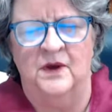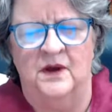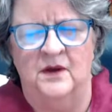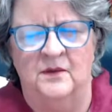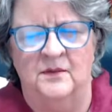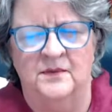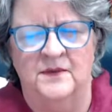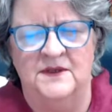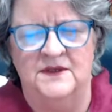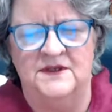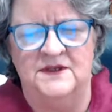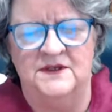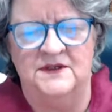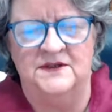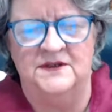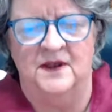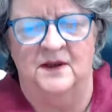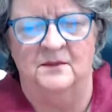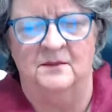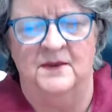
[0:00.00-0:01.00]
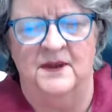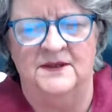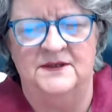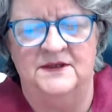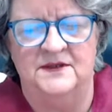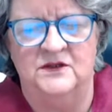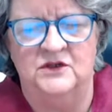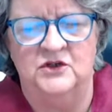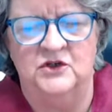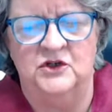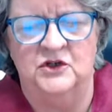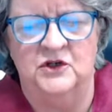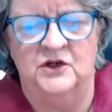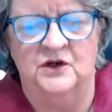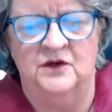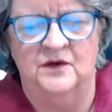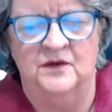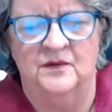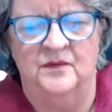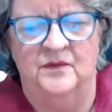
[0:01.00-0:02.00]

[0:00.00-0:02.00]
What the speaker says: realm, this is a messenger,